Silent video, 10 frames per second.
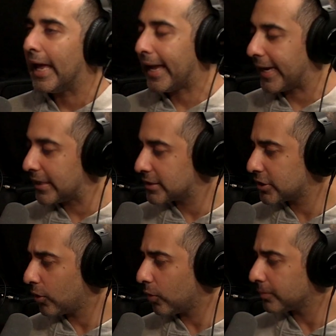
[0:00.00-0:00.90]
And
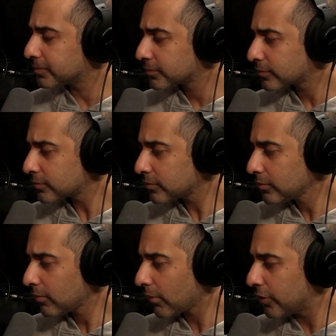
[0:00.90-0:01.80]
so
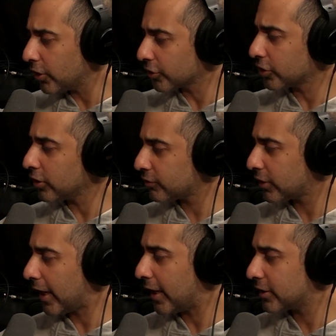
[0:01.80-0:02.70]
the alternative to
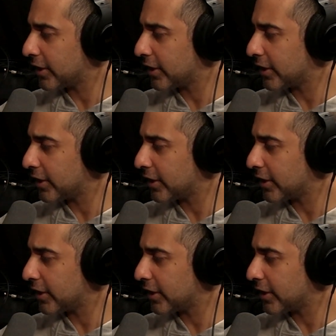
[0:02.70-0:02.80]
that,